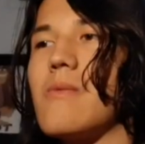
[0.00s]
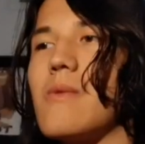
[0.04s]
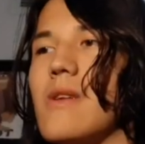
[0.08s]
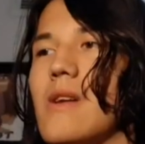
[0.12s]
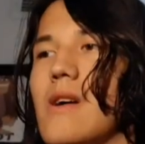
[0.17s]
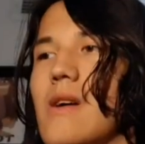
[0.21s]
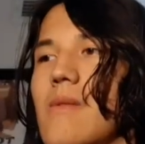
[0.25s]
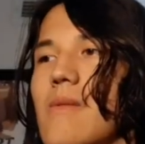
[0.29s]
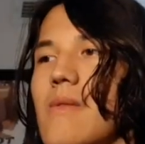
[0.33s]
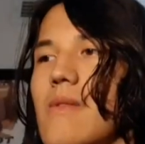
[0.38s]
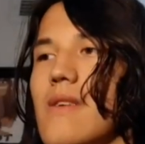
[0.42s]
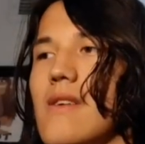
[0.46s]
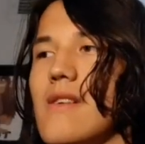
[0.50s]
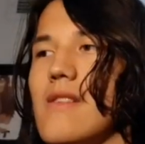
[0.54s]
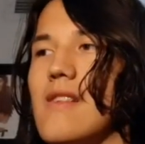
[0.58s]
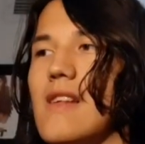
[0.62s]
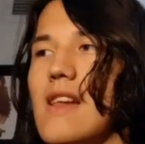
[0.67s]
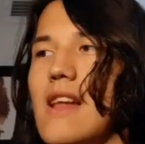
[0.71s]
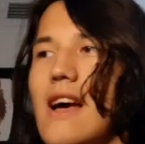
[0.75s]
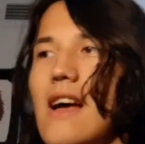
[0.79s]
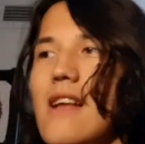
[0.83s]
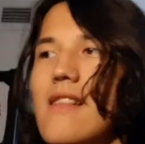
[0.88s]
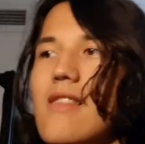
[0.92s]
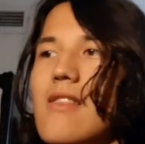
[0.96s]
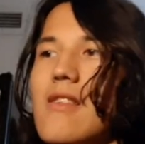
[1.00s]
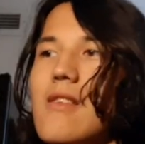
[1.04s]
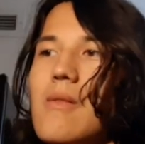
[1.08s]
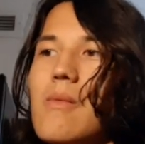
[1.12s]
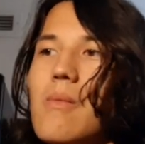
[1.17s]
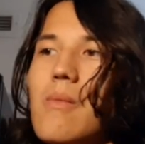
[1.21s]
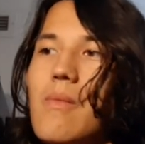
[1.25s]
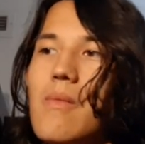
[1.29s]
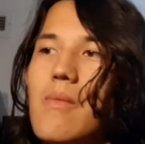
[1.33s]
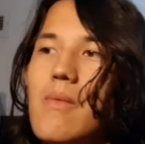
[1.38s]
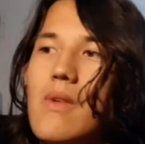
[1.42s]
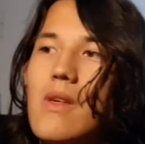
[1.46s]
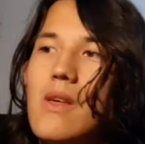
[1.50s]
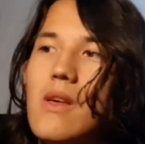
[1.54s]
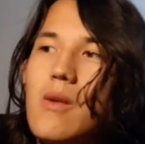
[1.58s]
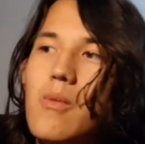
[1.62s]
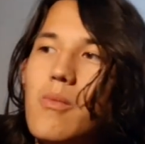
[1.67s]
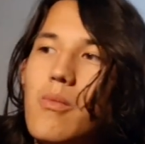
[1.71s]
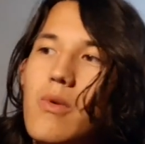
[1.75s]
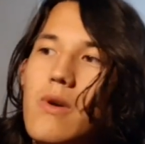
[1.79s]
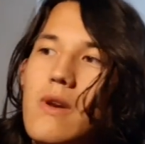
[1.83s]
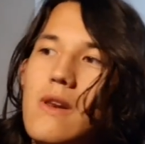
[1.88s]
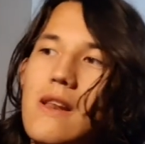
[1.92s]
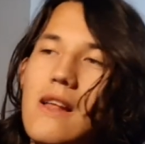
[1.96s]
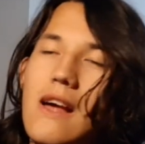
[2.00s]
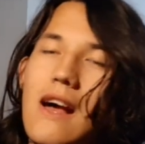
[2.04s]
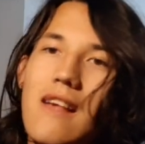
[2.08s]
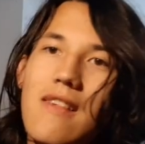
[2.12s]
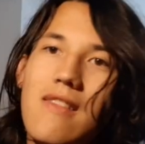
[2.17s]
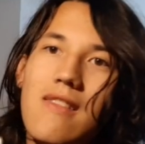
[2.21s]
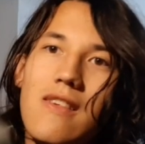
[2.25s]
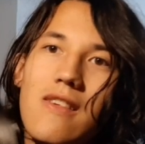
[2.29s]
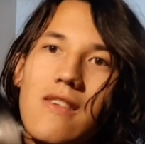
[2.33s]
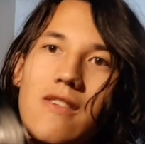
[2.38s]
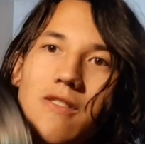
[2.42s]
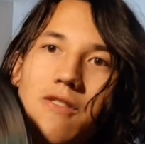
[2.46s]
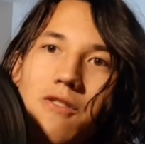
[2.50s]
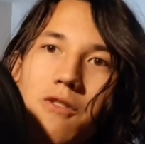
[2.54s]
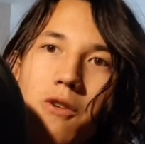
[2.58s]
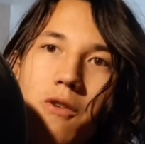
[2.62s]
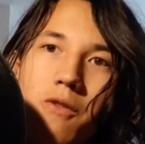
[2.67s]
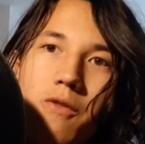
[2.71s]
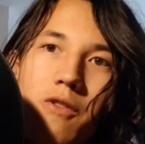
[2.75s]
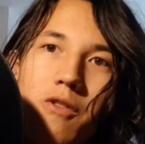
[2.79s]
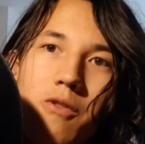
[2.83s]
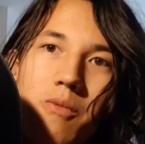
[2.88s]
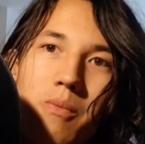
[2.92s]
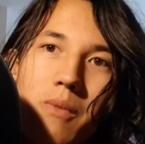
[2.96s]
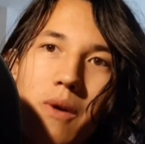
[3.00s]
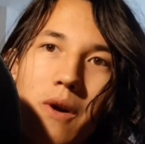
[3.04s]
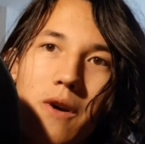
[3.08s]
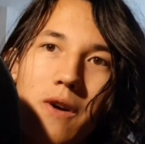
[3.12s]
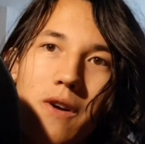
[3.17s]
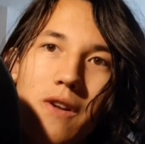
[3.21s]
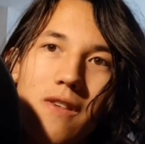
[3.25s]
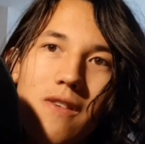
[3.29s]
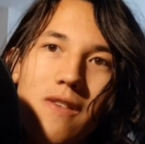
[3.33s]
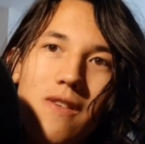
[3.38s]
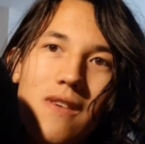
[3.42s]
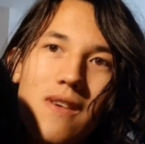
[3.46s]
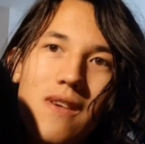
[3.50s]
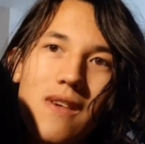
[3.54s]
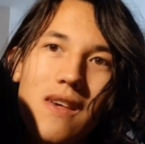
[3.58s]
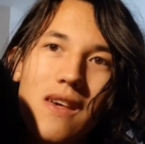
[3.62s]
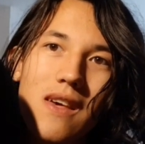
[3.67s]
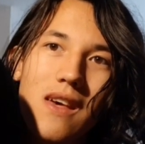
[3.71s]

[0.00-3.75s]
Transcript: one up because it had some pretty nasty surface marks,